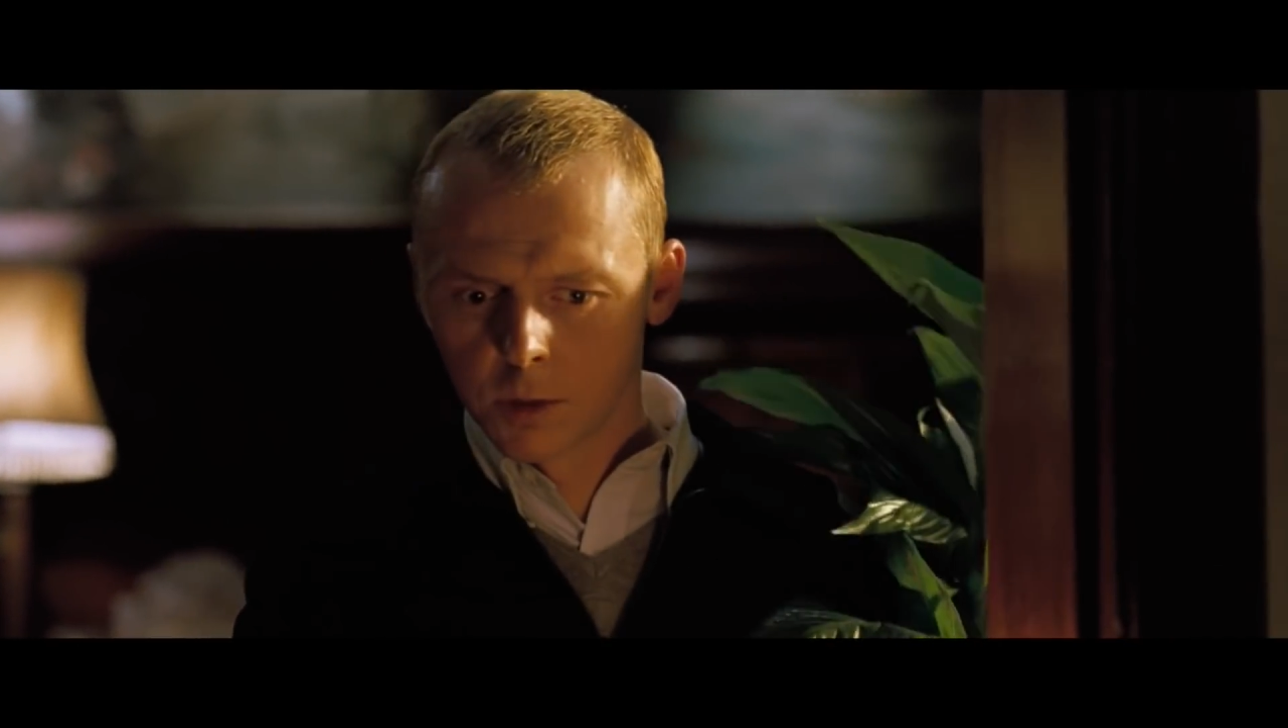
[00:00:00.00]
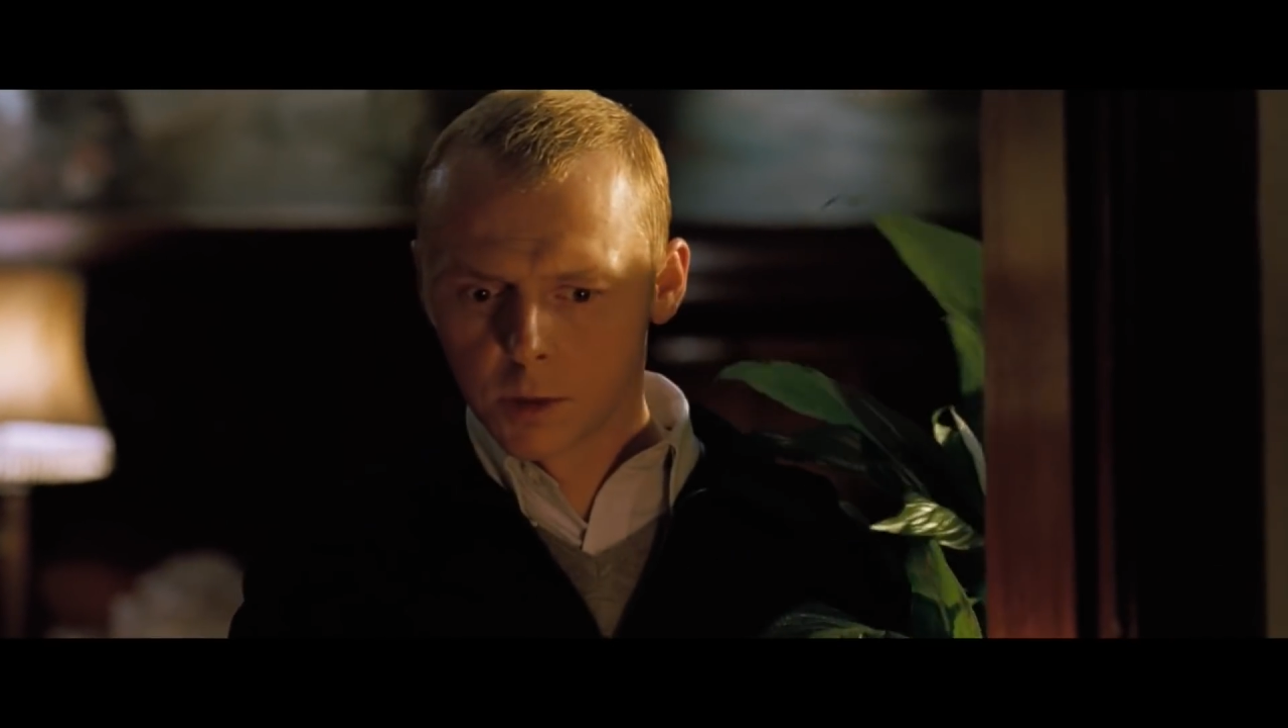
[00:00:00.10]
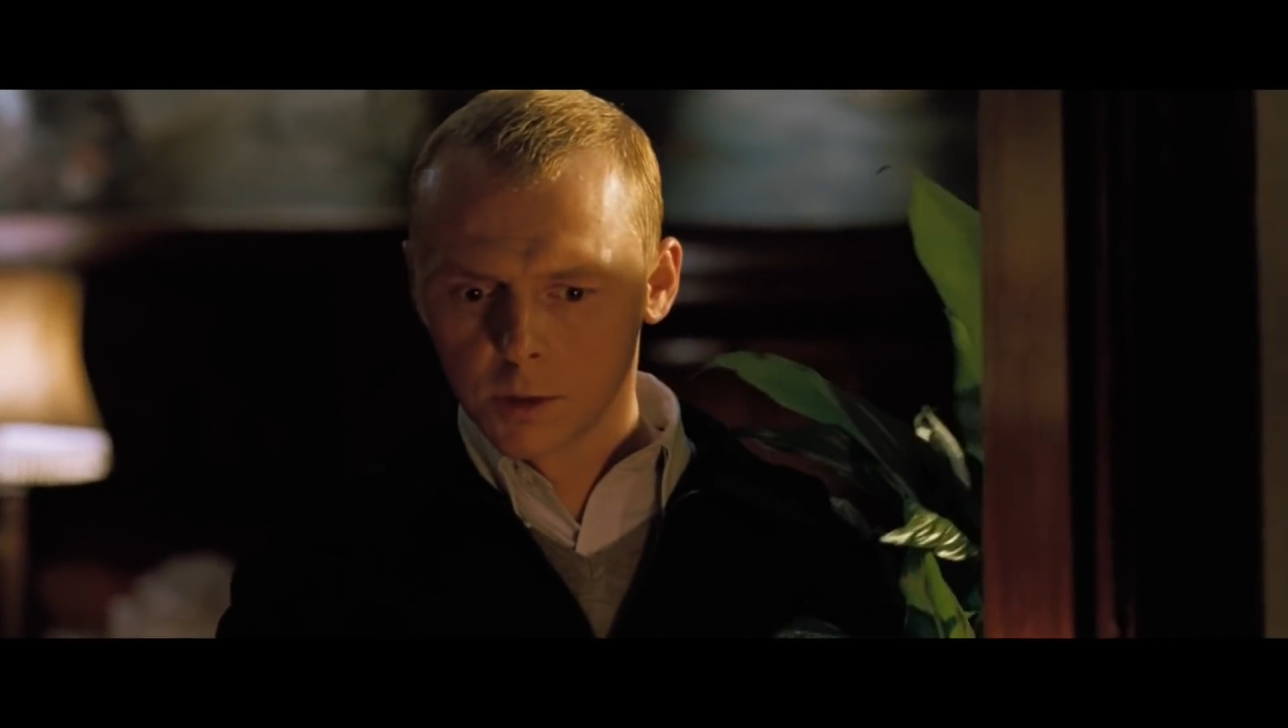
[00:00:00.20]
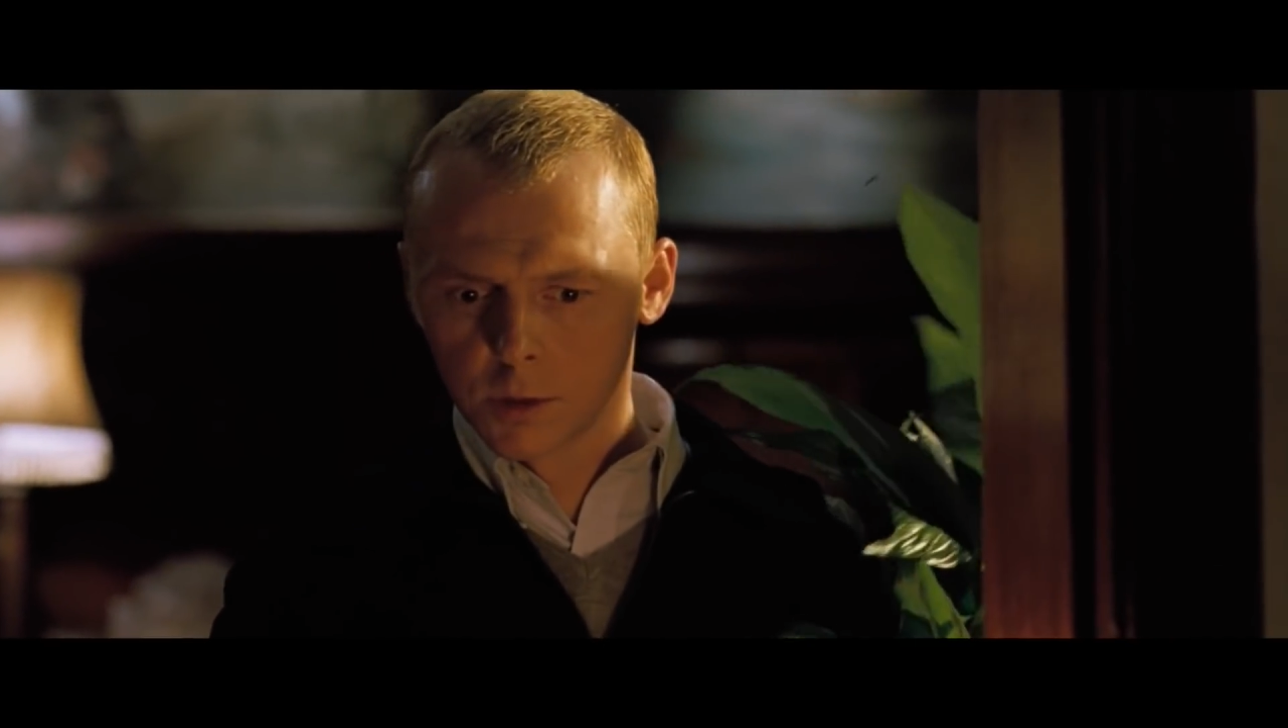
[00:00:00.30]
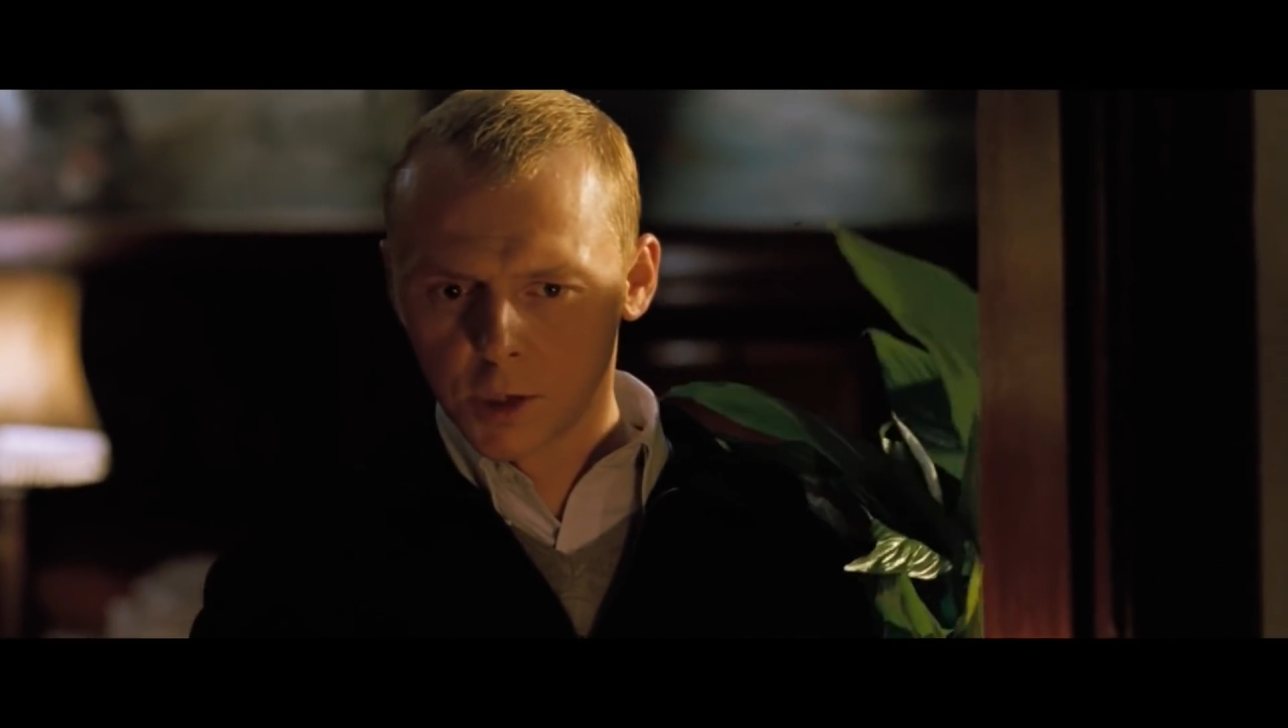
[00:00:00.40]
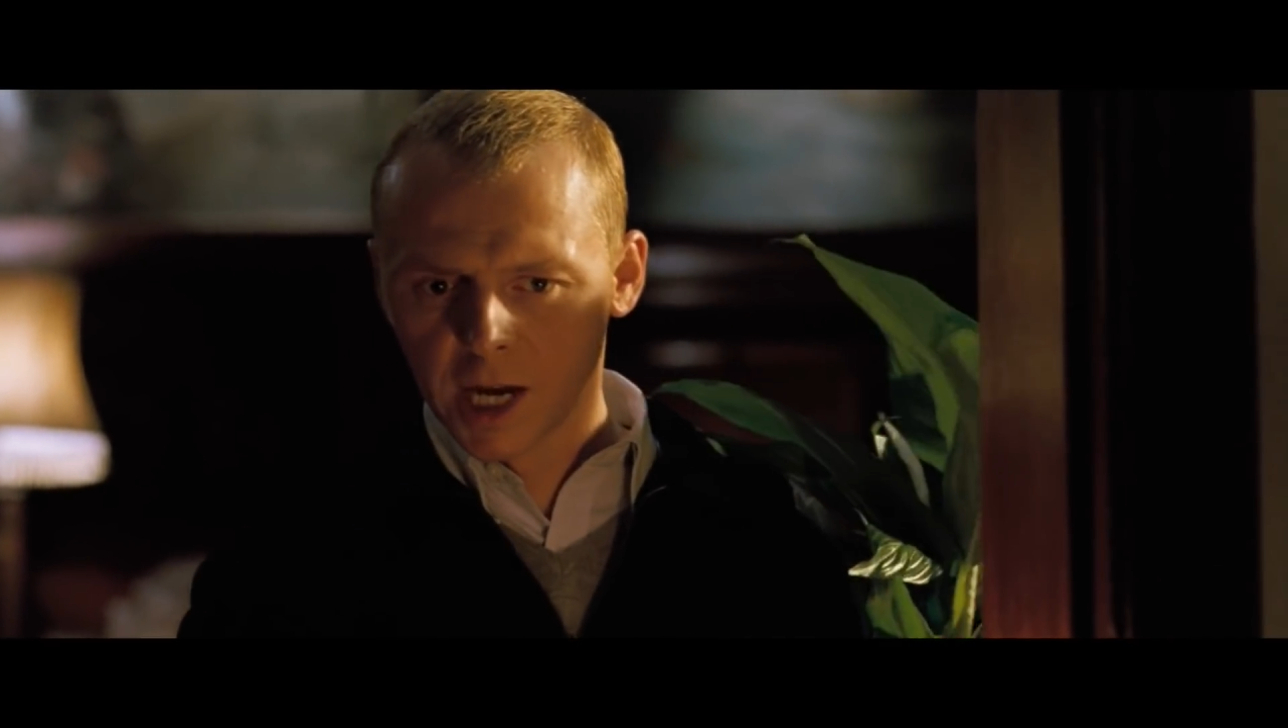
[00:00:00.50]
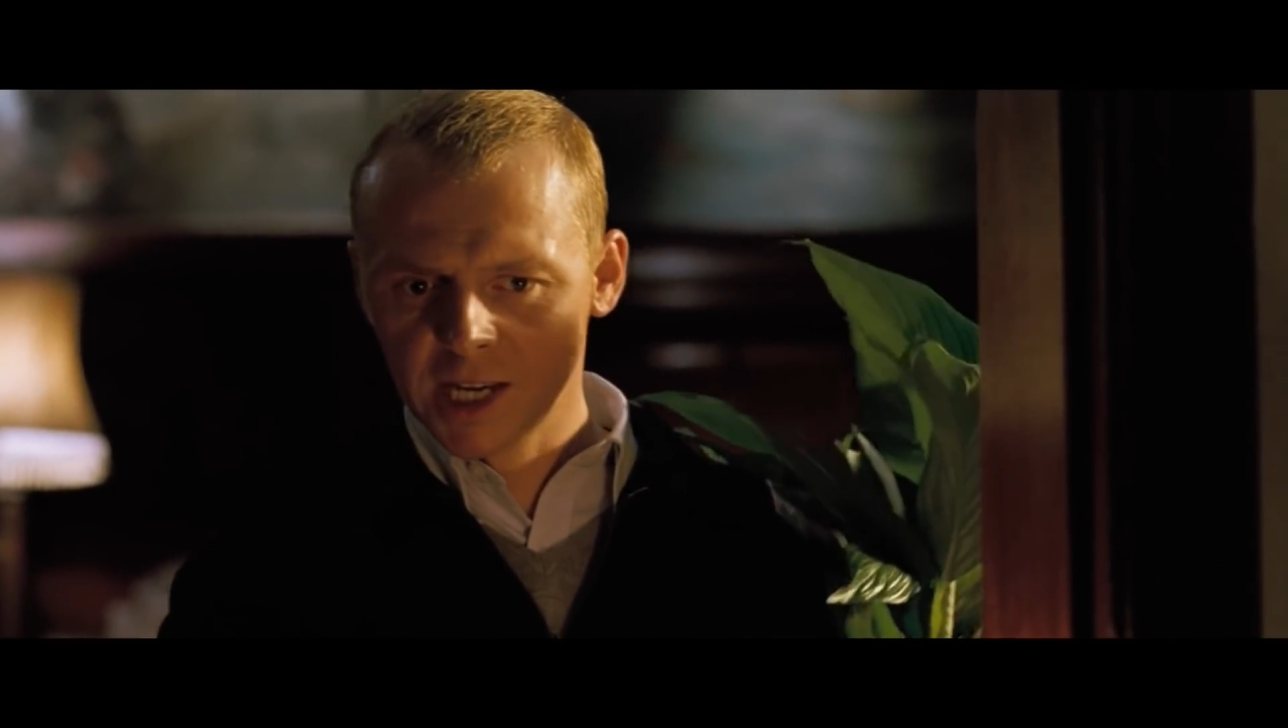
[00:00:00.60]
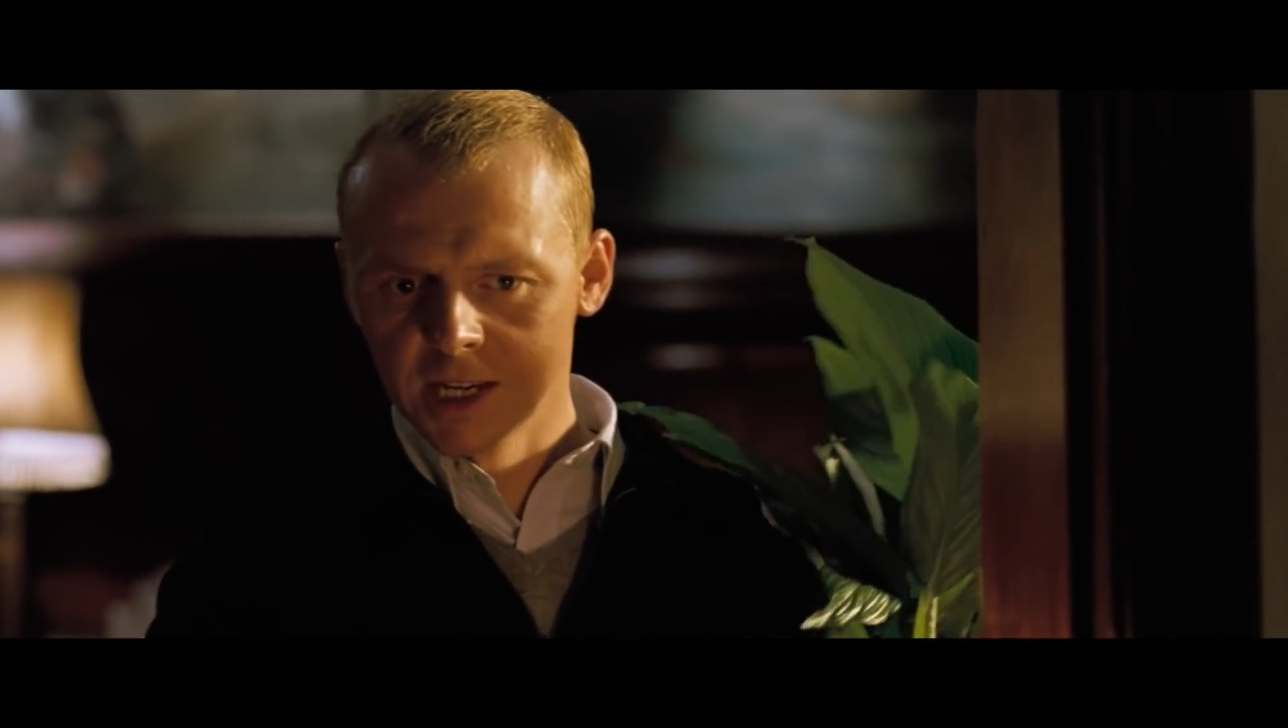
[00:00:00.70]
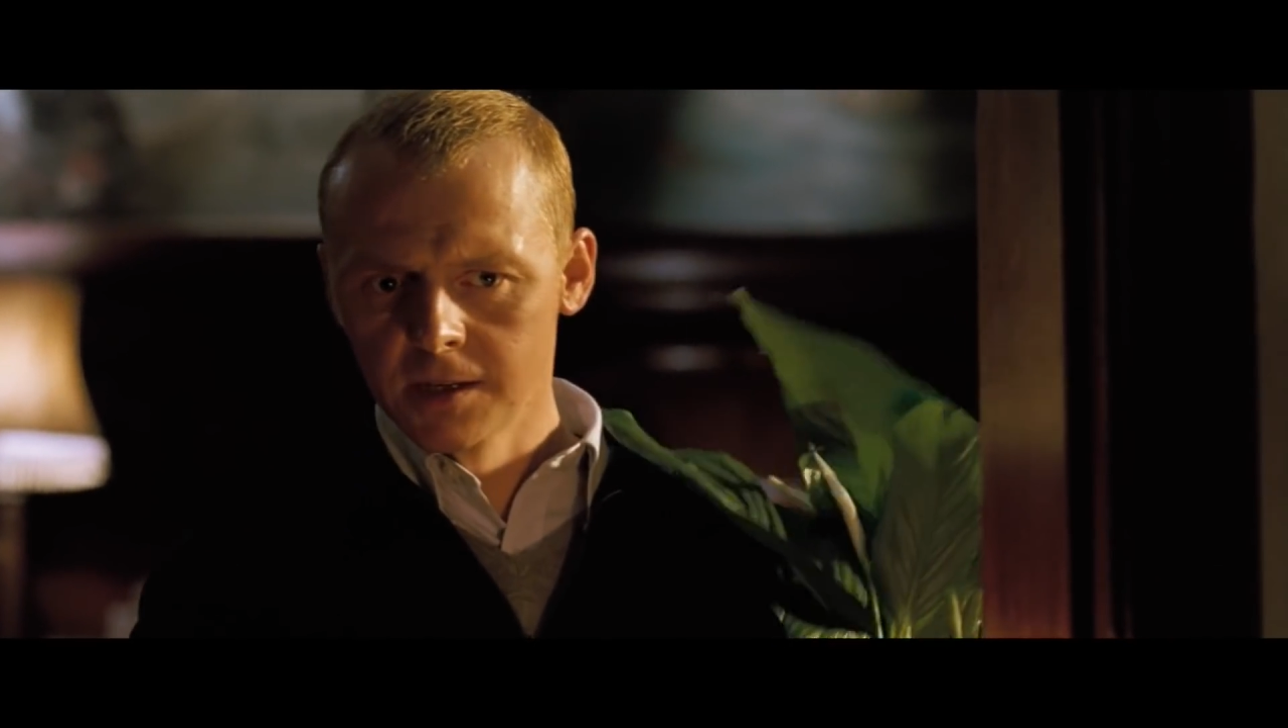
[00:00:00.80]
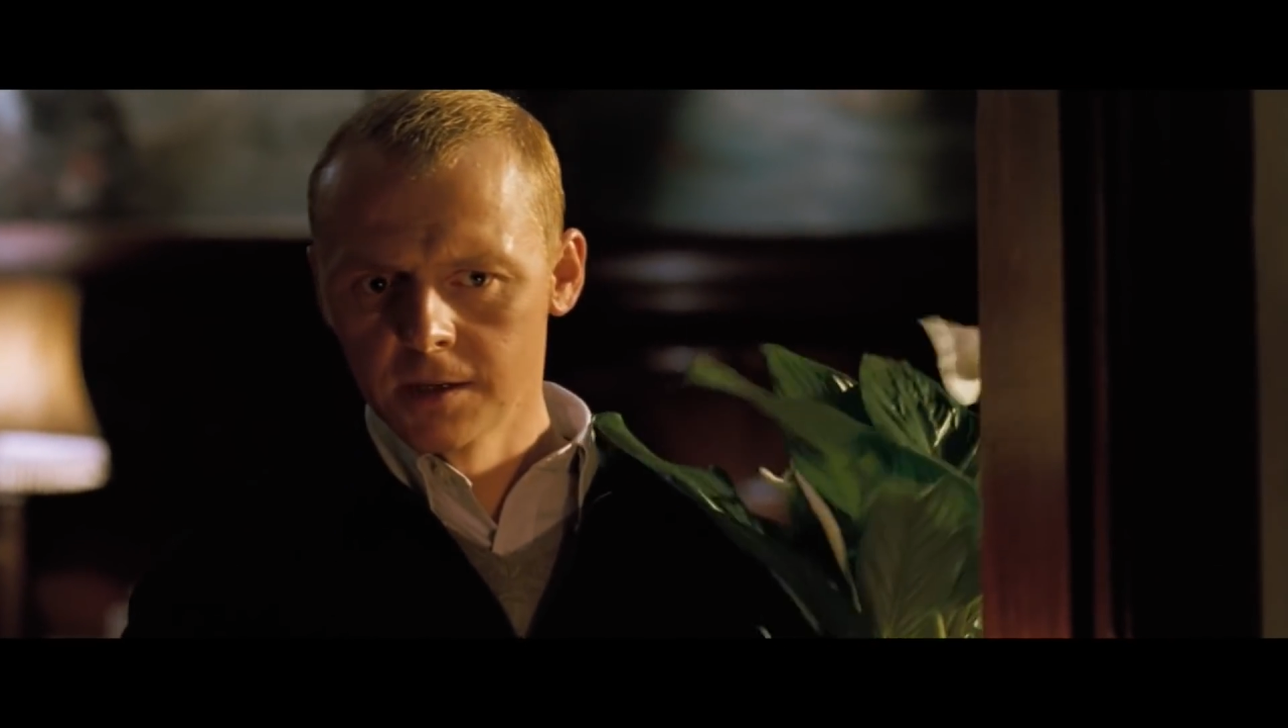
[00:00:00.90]
uh,
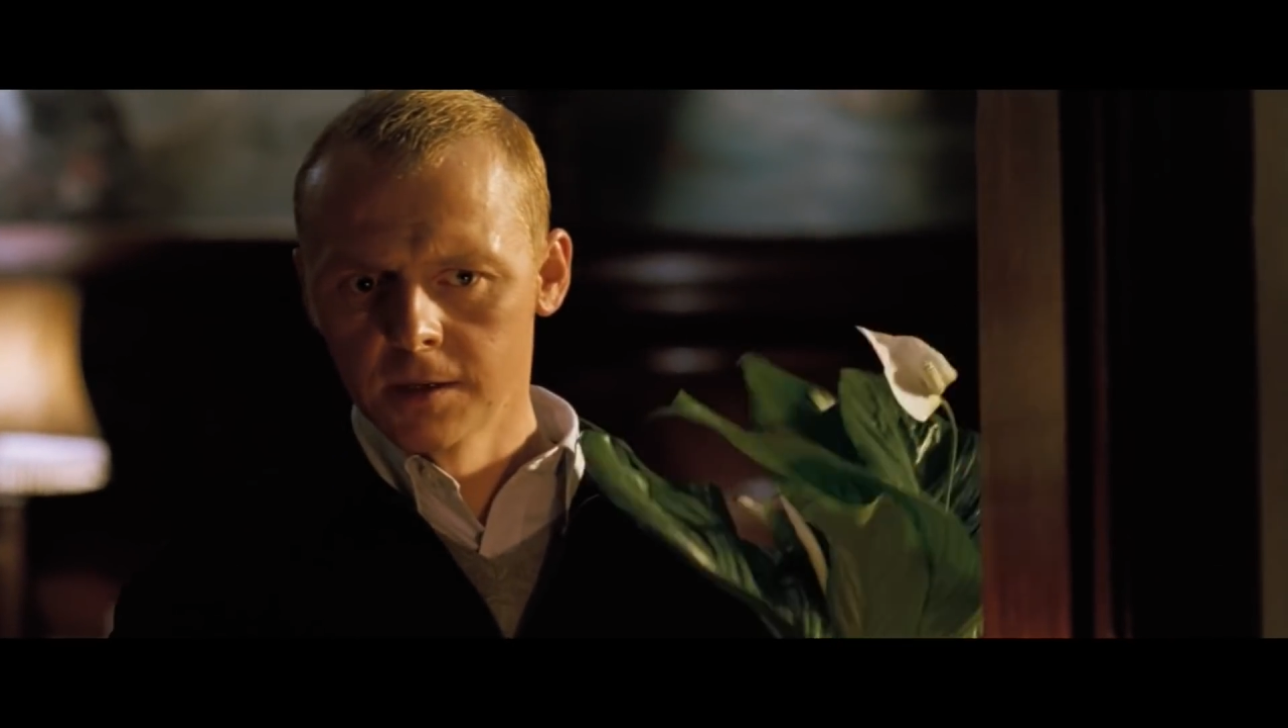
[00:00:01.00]
check in.